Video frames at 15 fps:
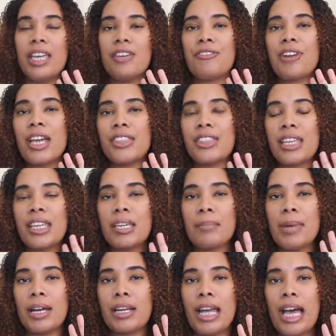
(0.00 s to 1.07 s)
If I think
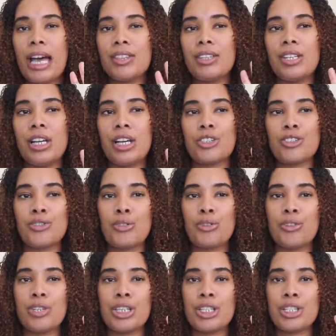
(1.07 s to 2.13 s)
about other
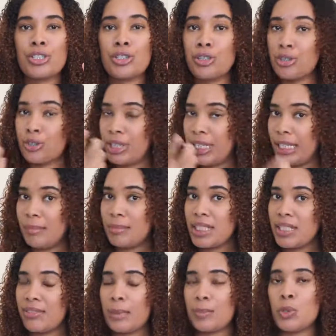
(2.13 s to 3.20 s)
luxurious creams,
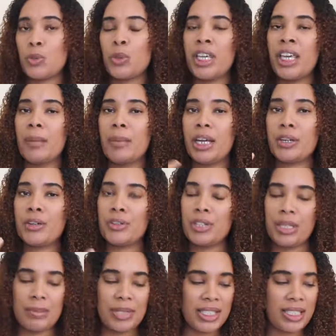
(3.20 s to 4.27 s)
if I'm talking about a
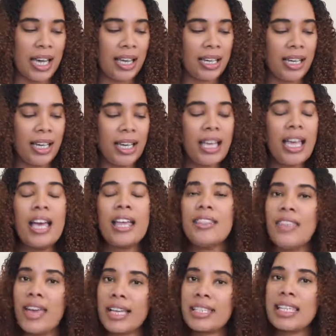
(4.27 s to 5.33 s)
cream styler,
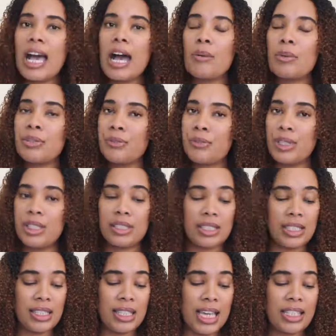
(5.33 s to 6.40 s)
that's how it
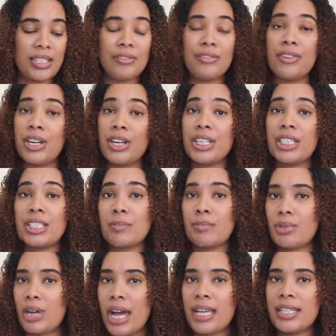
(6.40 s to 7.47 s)
feels and that's very
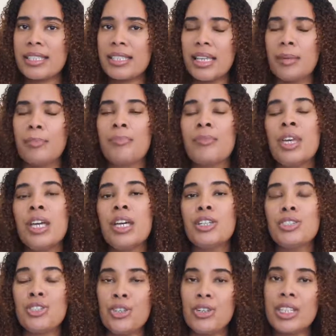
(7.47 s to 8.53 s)
surprising.
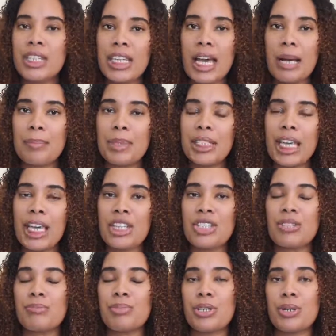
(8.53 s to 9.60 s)
During the
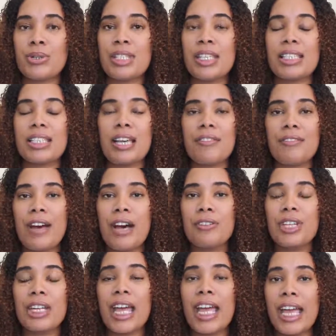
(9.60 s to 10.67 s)
application process, I
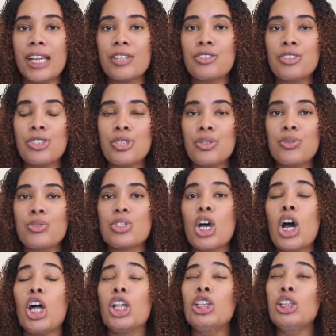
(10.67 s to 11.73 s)
found that I had to use
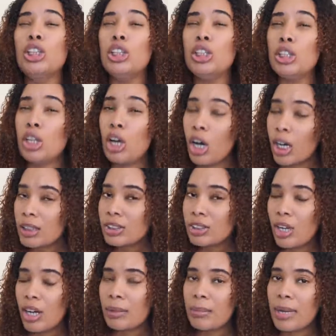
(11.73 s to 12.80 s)
a lot
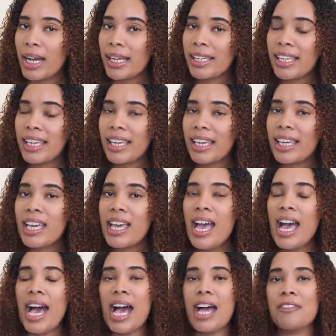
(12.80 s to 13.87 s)
on my hair.
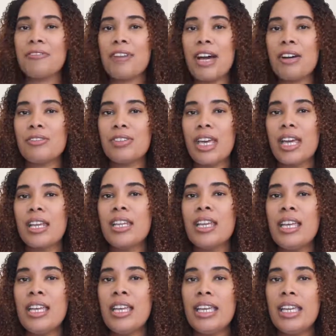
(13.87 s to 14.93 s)
I found
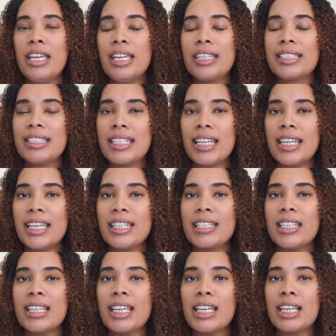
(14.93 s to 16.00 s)
that it
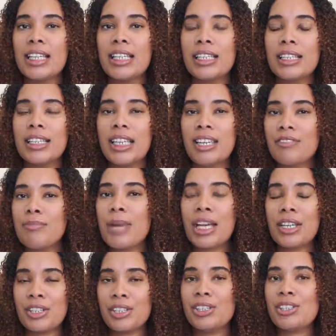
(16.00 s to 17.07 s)
did give
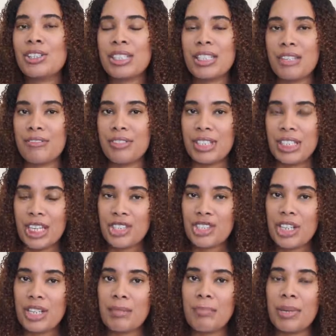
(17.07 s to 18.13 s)
my curls
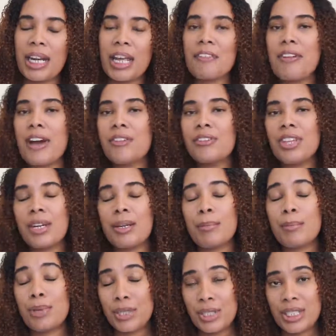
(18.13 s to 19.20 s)
definition but I found
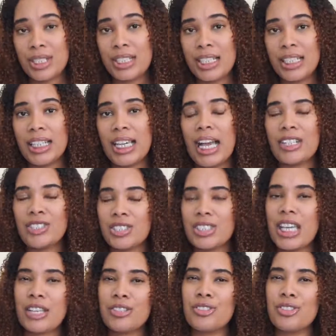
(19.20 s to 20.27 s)
that personally I
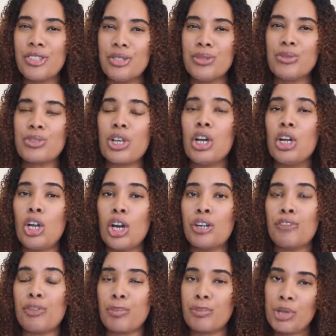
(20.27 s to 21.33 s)
just had to use a lot
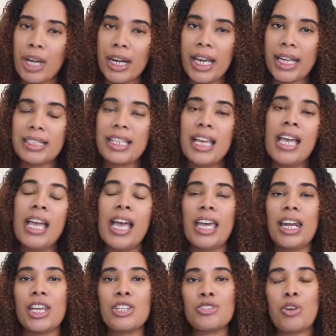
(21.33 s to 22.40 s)
of the product
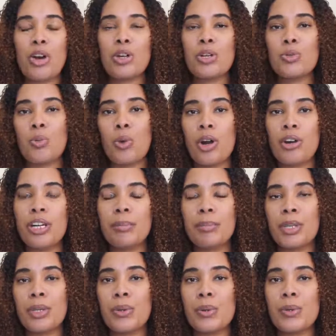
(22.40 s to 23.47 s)
and I started worrying
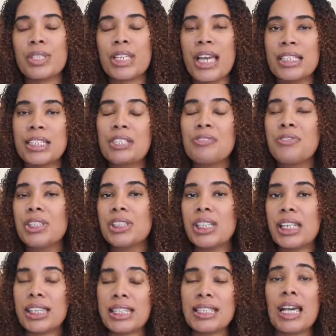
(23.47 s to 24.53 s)
because I did feel
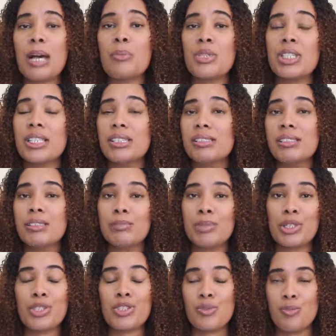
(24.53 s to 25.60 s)
that the tub was a little
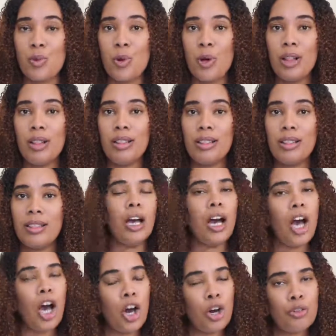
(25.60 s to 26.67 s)
bit small
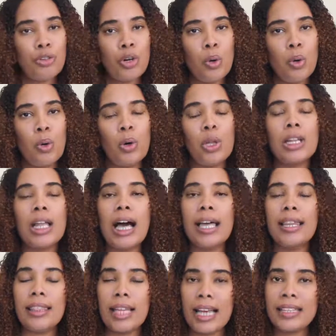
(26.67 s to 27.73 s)
Overall,
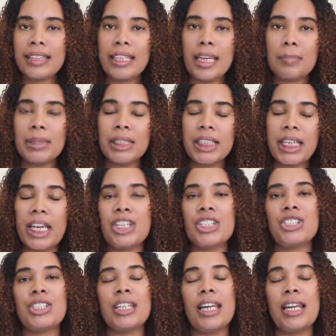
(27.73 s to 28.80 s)
I liked the
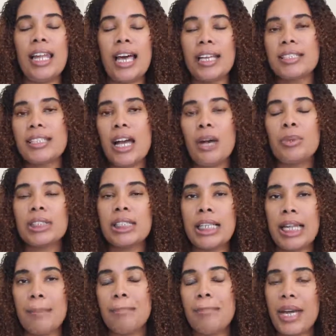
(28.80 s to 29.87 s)
application. I liked how it
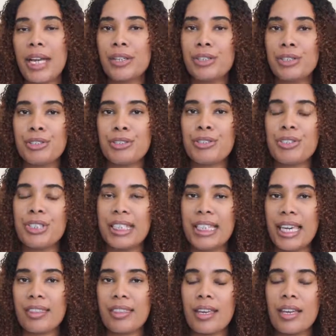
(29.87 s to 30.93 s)
clumped my curls
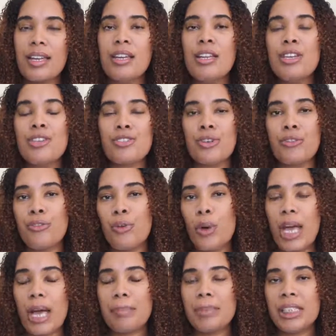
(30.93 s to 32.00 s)
together. So
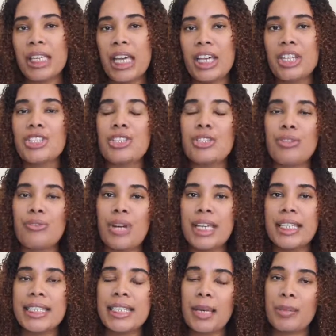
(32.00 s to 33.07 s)
for application, the
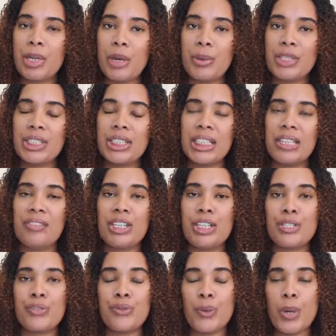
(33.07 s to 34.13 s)
rating I'm going to give it
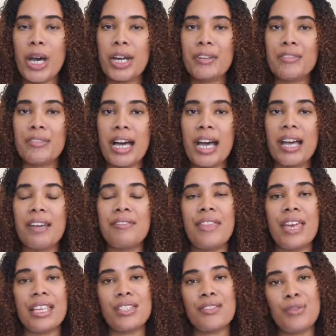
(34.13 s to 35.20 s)
is 4 out of 5.
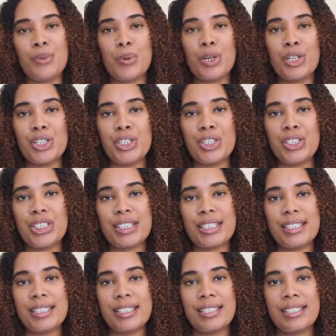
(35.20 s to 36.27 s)
That's 4 curls.